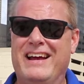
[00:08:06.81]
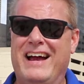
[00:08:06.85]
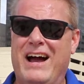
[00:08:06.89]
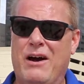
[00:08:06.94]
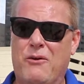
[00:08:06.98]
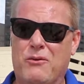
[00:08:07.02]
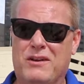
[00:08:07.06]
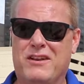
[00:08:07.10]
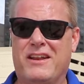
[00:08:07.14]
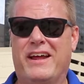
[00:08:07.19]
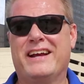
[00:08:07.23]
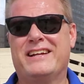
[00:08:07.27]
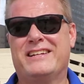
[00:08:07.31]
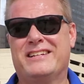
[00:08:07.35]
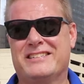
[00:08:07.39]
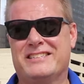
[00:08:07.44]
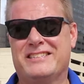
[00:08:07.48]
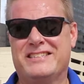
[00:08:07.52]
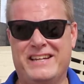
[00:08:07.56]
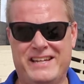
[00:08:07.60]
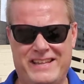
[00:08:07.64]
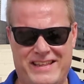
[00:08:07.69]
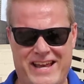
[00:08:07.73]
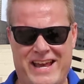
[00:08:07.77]
I would like to
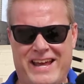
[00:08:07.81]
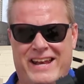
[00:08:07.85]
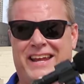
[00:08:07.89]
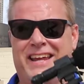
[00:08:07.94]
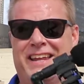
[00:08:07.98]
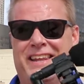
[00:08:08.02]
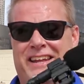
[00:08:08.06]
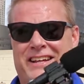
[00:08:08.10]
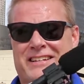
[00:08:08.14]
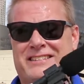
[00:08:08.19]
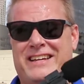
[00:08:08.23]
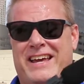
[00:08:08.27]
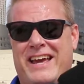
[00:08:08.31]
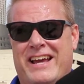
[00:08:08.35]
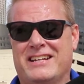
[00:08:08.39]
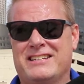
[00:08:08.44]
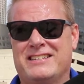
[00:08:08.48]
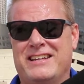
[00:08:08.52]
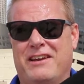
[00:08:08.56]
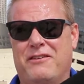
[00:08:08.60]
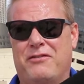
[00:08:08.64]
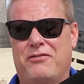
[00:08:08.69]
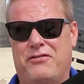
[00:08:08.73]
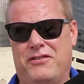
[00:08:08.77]
see that in this
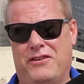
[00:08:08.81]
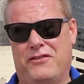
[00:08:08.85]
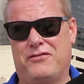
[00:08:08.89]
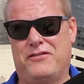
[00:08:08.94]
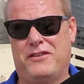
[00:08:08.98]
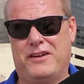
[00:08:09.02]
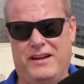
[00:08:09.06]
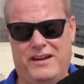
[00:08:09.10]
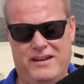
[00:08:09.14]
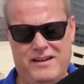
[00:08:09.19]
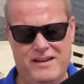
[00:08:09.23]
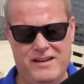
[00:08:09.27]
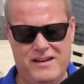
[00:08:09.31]
XA50.